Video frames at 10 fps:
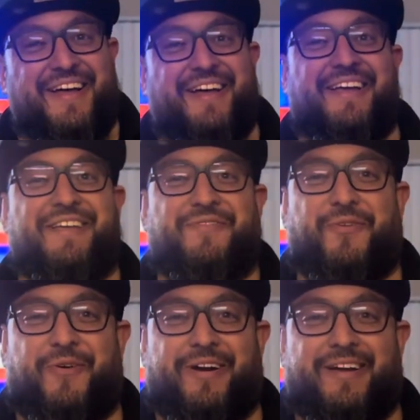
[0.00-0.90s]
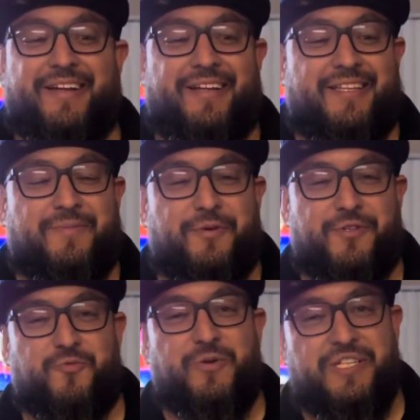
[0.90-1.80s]
is for the
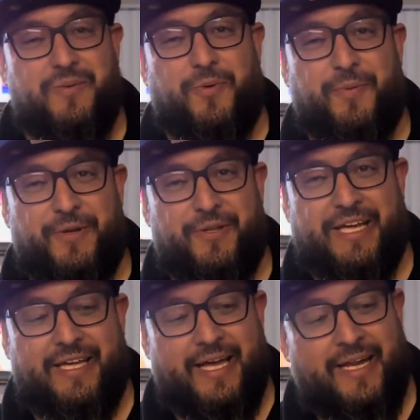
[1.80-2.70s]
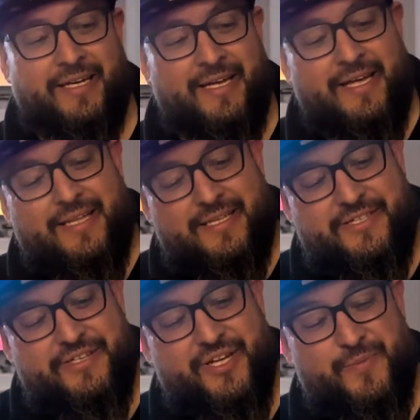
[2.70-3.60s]
most reasonable build I can get. This
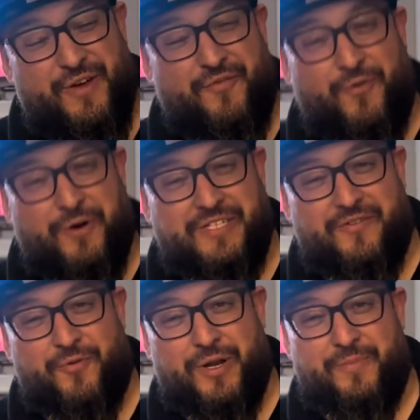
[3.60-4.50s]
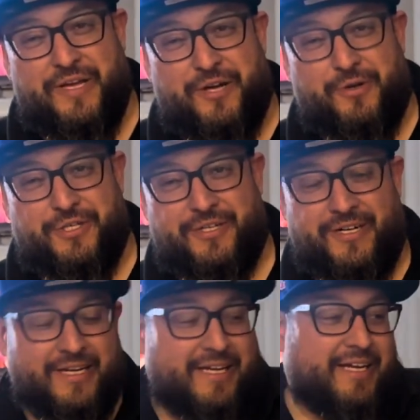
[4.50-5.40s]
is going to be a 1440p
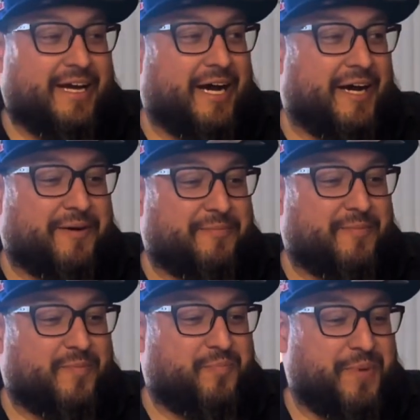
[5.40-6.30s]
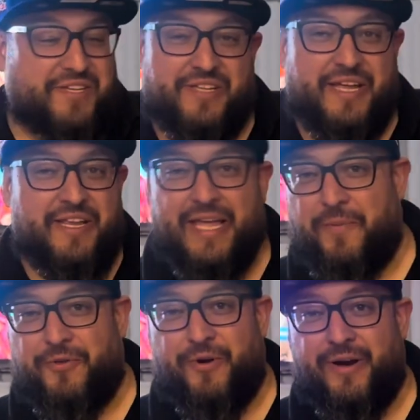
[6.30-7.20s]
crusher. Basically, any game
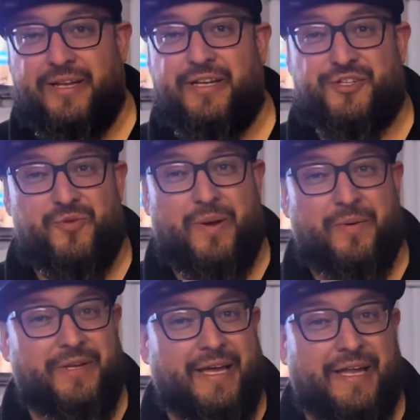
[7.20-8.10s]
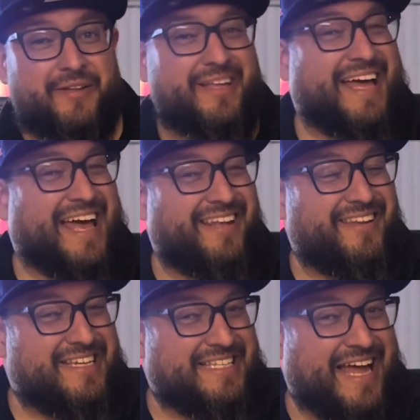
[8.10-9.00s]
we throw at it should be able to handle it, at
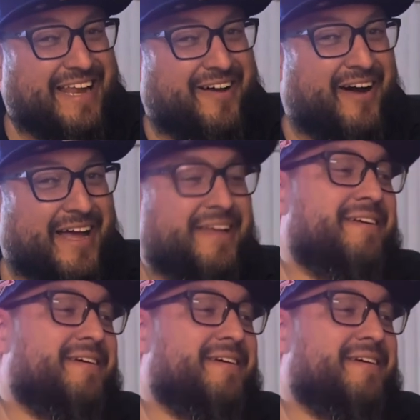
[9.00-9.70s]
least at high.